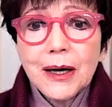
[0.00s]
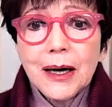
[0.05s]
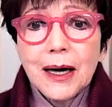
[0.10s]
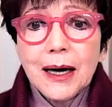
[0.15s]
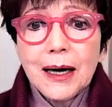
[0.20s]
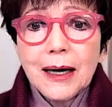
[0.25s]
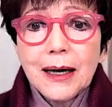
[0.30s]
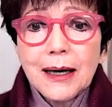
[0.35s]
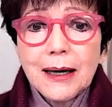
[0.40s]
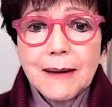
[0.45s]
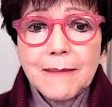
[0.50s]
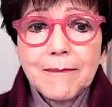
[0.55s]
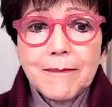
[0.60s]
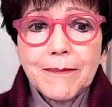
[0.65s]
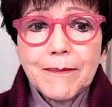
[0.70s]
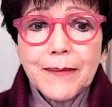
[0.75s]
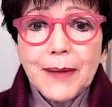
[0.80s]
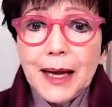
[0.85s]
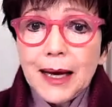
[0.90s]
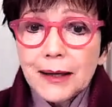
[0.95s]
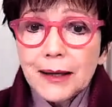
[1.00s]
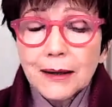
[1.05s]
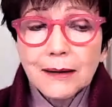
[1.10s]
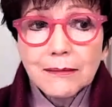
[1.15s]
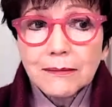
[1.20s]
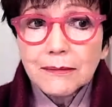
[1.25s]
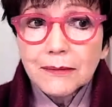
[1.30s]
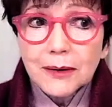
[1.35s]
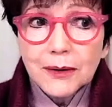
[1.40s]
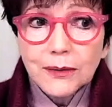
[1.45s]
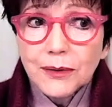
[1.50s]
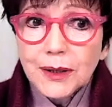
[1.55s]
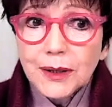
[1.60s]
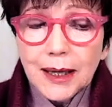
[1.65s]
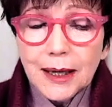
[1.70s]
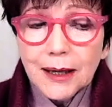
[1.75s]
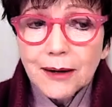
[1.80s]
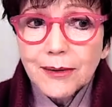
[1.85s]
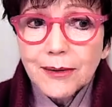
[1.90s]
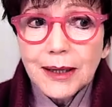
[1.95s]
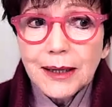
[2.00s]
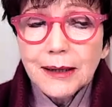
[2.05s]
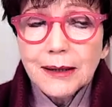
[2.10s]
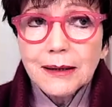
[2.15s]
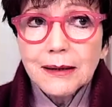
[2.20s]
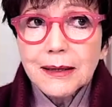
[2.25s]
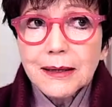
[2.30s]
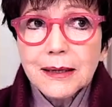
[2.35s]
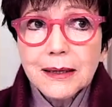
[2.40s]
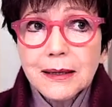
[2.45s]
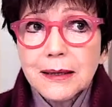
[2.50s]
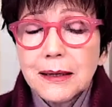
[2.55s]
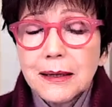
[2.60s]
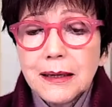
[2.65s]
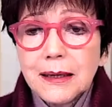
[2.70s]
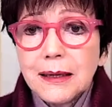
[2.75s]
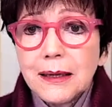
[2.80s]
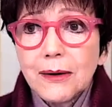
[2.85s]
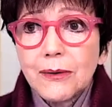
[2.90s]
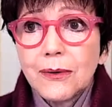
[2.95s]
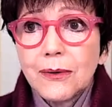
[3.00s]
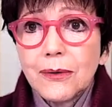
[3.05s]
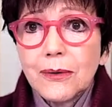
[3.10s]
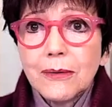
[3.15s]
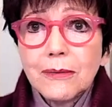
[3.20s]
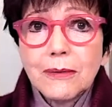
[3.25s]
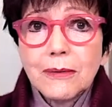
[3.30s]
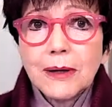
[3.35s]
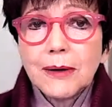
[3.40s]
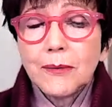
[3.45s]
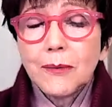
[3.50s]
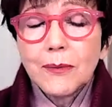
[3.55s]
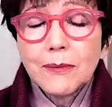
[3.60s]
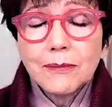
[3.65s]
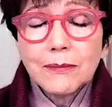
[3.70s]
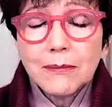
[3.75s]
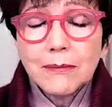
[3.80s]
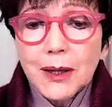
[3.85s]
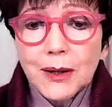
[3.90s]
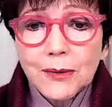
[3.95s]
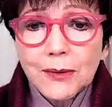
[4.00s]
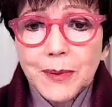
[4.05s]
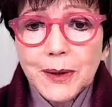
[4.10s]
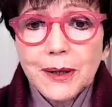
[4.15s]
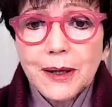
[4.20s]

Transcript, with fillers: um, at a good gallery in Sydney or in Melbourne.